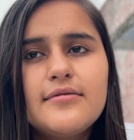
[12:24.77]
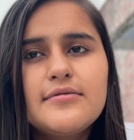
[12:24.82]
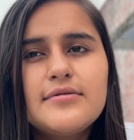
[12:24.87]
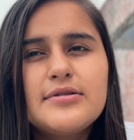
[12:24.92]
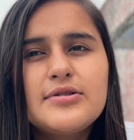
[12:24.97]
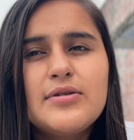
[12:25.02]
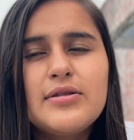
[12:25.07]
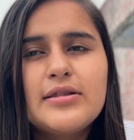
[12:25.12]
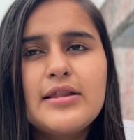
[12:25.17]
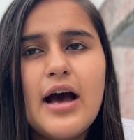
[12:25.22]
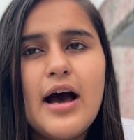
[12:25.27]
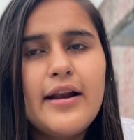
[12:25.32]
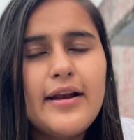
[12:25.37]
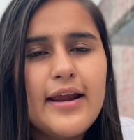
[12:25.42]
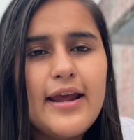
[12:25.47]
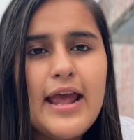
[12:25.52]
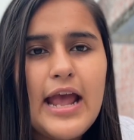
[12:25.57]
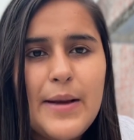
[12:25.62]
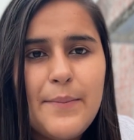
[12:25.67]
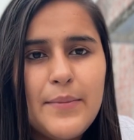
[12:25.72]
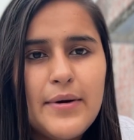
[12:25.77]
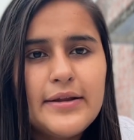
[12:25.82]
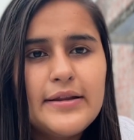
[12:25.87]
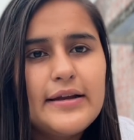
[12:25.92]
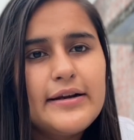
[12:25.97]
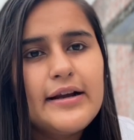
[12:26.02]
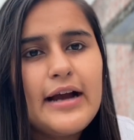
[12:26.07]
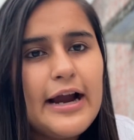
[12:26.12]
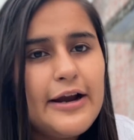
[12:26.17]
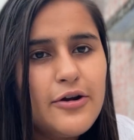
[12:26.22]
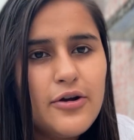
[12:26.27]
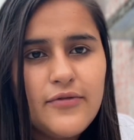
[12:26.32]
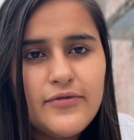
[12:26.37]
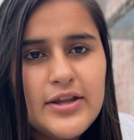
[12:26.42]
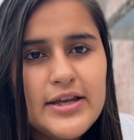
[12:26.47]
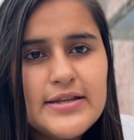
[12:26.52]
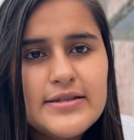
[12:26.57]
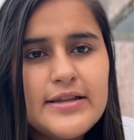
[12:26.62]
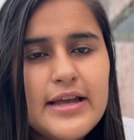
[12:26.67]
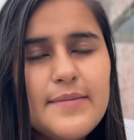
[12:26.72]
Sultan Ahmad, and kind of
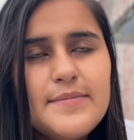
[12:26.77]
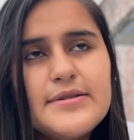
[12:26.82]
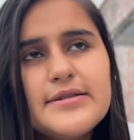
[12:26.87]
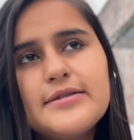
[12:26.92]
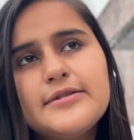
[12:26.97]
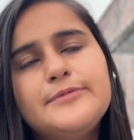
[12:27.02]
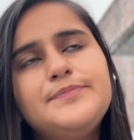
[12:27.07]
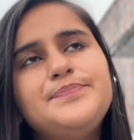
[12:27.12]
these names.